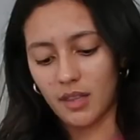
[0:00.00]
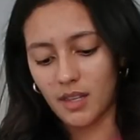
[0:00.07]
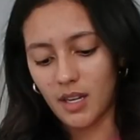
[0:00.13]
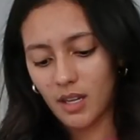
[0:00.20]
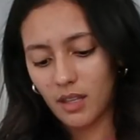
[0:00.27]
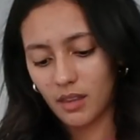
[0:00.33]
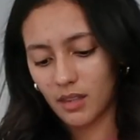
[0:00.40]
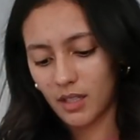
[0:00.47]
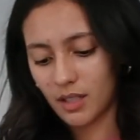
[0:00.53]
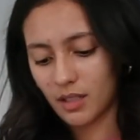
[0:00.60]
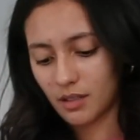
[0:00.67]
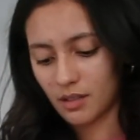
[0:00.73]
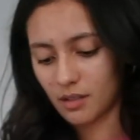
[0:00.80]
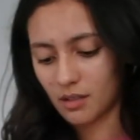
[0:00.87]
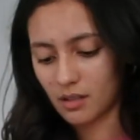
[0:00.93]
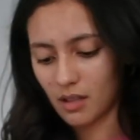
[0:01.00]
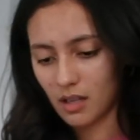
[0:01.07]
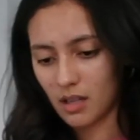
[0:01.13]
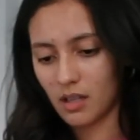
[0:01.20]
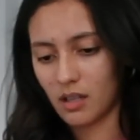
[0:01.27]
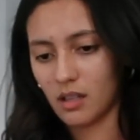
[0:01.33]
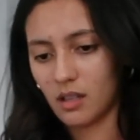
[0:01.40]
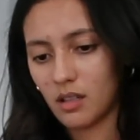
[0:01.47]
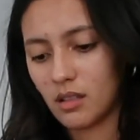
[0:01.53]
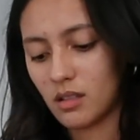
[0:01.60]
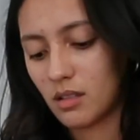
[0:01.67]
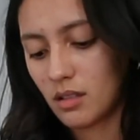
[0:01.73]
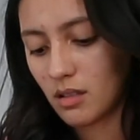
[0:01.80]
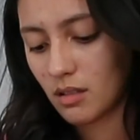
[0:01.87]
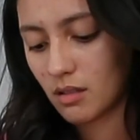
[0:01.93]
I think this
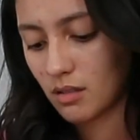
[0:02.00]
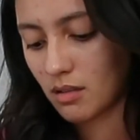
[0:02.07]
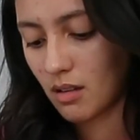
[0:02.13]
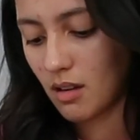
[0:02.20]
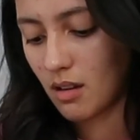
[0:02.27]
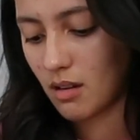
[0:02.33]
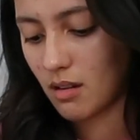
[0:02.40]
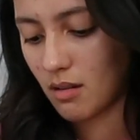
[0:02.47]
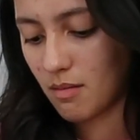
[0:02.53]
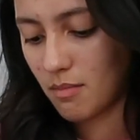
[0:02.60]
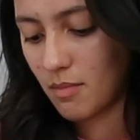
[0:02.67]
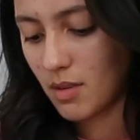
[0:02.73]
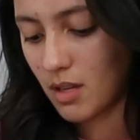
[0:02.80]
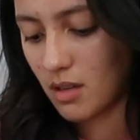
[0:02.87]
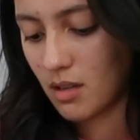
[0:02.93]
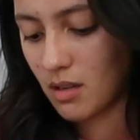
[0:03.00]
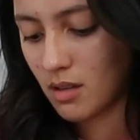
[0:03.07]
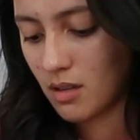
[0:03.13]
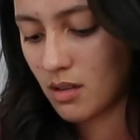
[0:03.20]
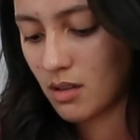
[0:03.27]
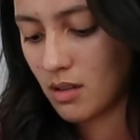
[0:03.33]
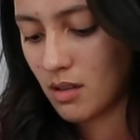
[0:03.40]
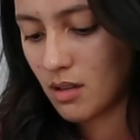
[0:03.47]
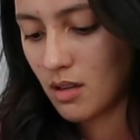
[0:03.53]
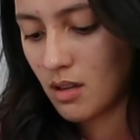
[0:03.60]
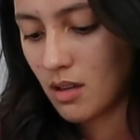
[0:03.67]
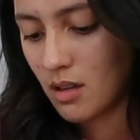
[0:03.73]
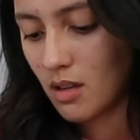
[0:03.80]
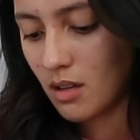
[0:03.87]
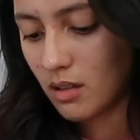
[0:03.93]
is some
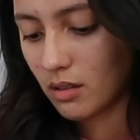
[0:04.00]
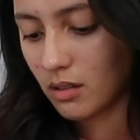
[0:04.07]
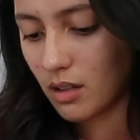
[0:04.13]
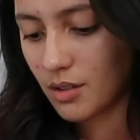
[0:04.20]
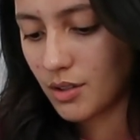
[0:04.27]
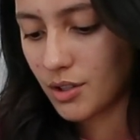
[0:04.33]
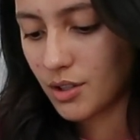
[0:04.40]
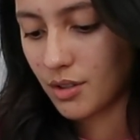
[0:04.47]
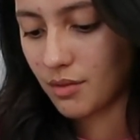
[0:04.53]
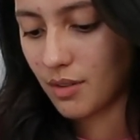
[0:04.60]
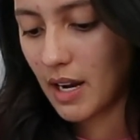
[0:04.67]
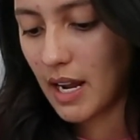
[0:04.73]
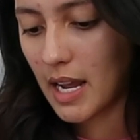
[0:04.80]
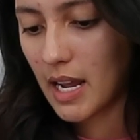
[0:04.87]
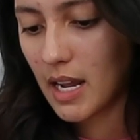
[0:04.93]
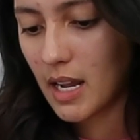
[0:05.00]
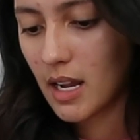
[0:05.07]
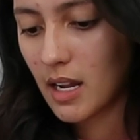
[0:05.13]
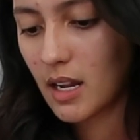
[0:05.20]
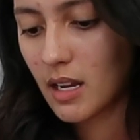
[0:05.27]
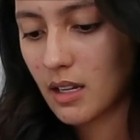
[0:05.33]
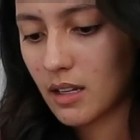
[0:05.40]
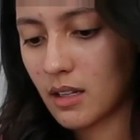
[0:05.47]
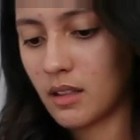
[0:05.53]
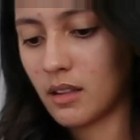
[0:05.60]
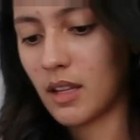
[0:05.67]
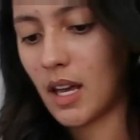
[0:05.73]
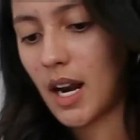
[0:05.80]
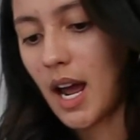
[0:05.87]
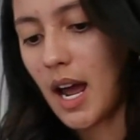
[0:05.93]
lingerie
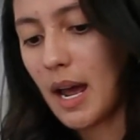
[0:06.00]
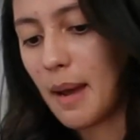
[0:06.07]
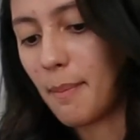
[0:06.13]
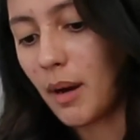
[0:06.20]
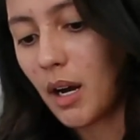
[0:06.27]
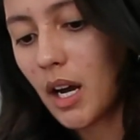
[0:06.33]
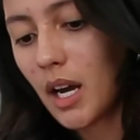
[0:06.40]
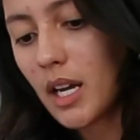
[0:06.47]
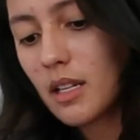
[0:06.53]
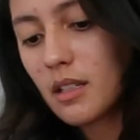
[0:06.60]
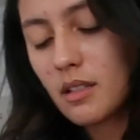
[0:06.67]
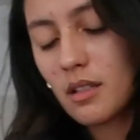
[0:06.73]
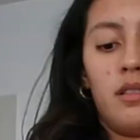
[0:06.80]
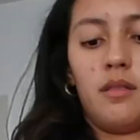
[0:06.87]
that I bought.